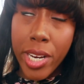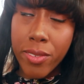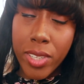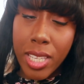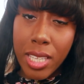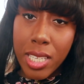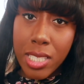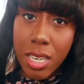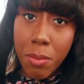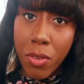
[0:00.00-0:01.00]
I really think
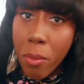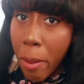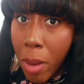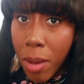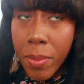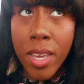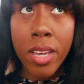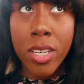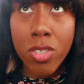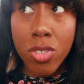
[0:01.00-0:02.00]
it's going to be from my mom.
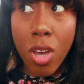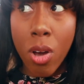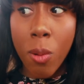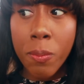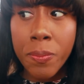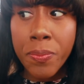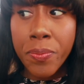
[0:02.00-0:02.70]
So